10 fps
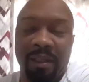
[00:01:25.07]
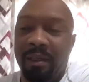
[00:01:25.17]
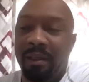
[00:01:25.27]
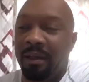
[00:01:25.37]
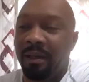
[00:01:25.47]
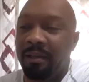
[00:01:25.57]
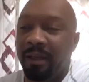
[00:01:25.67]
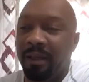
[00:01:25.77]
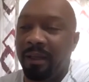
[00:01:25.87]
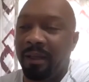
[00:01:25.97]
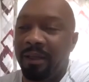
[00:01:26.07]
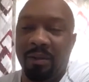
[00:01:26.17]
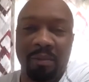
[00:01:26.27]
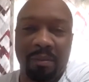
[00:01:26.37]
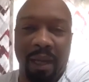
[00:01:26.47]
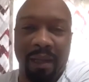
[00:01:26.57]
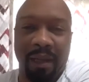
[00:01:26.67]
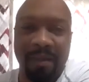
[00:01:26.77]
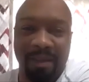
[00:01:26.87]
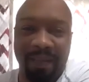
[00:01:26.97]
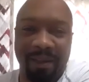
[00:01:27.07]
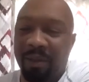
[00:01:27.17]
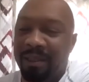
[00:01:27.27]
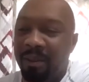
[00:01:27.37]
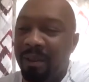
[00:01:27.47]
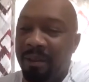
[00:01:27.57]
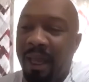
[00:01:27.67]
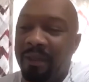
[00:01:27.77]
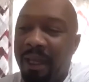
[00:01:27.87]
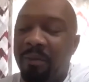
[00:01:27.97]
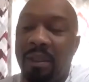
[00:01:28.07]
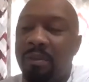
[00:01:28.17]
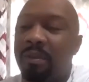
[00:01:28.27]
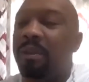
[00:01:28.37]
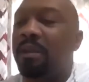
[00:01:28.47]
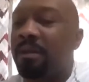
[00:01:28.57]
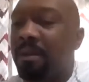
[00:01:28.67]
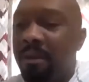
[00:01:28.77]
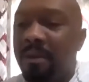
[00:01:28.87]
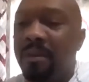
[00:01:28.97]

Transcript: for blessing me in my life today and giving me this opportunity to